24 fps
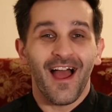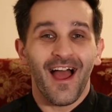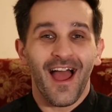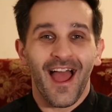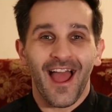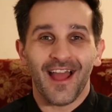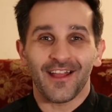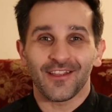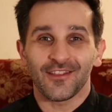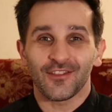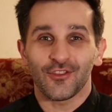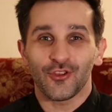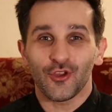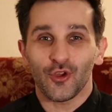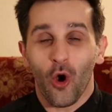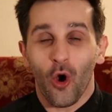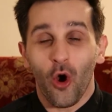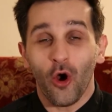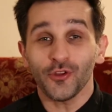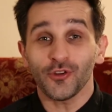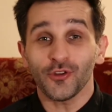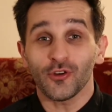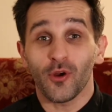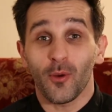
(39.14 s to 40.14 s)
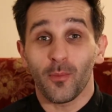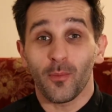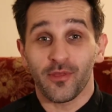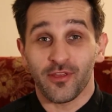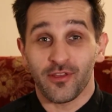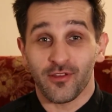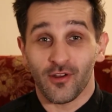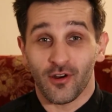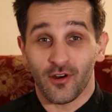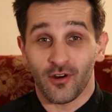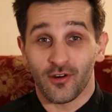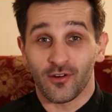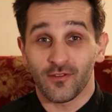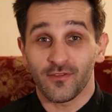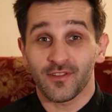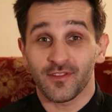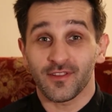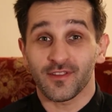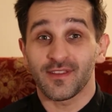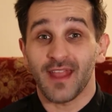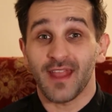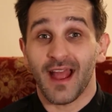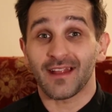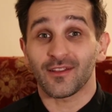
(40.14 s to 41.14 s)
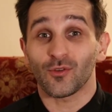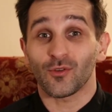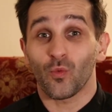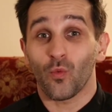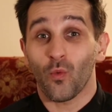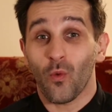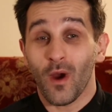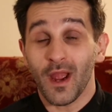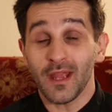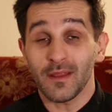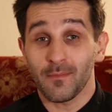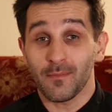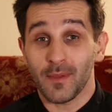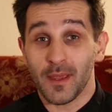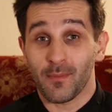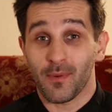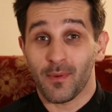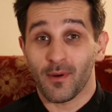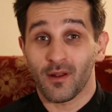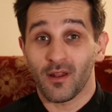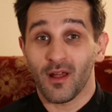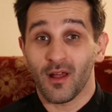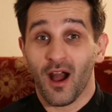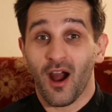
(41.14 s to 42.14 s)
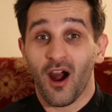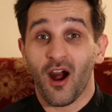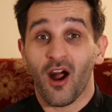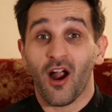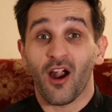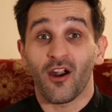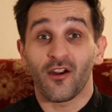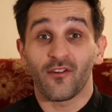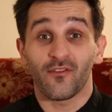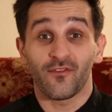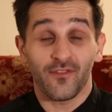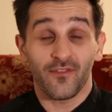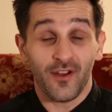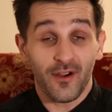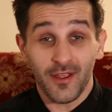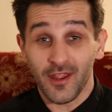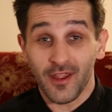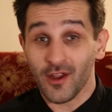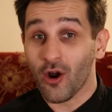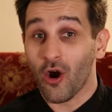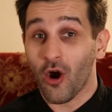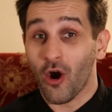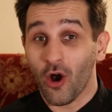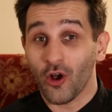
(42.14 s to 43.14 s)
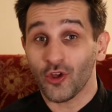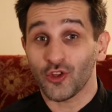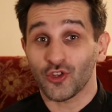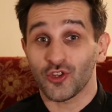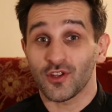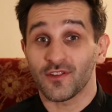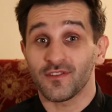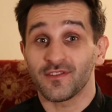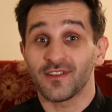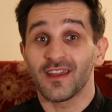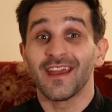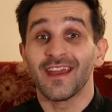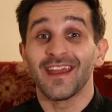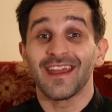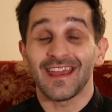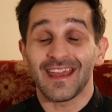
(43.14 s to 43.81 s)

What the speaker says: And the author observes that white people are very cautious